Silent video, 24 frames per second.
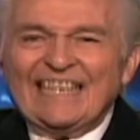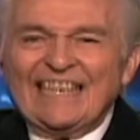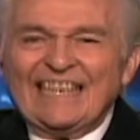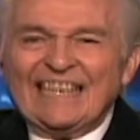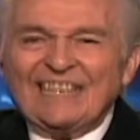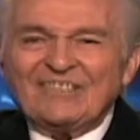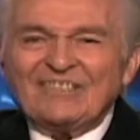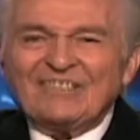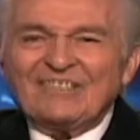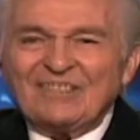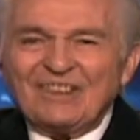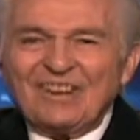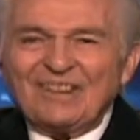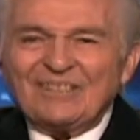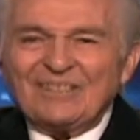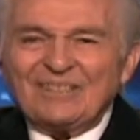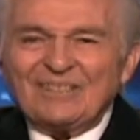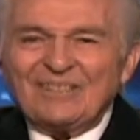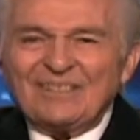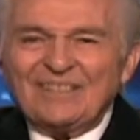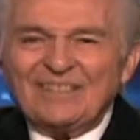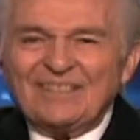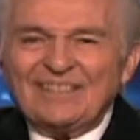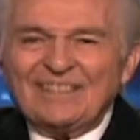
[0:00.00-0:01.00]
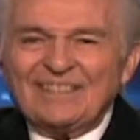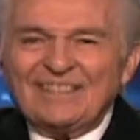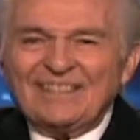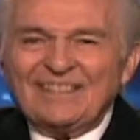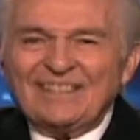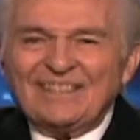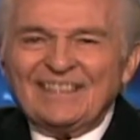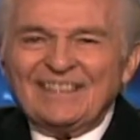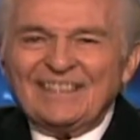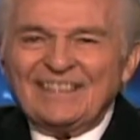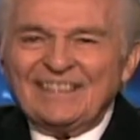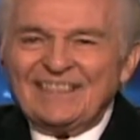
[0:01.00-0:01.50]
and forever.
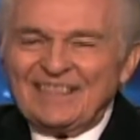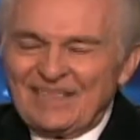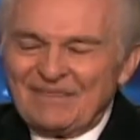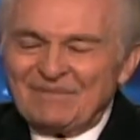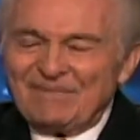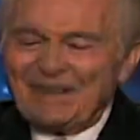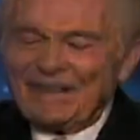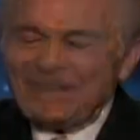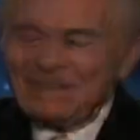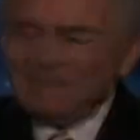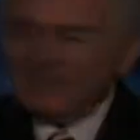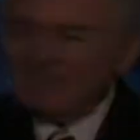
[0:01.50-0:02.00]
Amen.